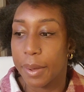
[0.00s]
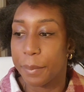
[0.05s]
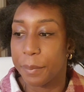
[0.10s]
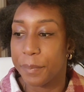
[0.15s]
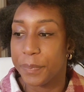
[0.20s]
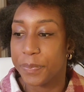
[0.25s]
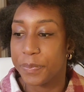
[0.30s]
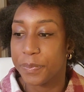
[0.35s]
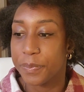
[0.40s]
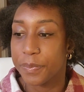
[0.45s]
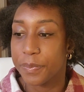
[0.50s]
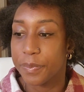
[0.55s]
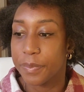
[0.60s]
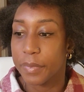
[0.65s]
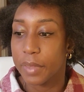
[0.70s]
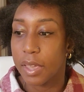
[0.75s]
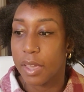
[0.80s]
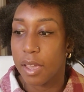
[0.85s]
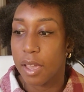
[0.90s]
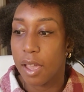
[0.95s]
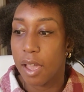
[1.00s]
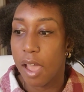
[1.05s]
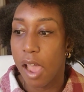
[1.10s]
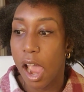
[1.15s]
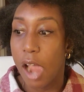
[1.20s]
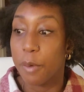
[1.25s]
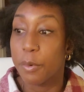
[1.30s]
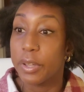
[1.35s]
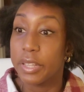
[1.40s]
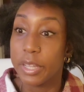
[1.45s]
um,
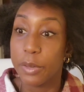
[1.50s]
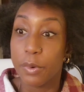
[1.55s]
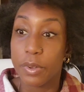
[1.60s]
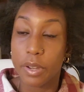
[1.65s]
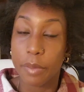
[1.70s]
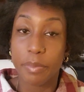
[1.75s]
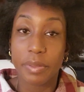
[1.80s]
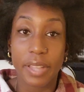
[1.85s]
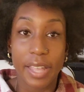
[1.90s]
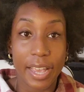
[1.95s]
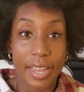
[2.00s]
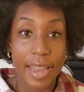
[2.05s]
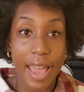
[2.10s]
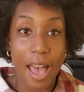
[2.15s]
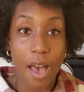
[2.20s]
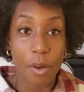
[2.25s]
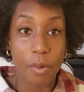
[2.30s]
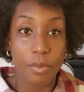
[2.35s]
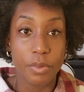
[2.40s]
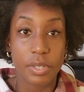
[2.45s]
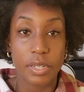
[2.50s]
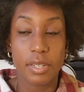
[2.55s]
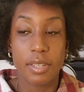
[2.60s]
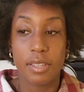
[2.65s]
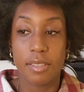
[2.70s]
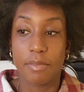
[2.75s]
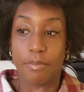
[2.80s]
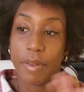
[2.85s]
I really want to plan out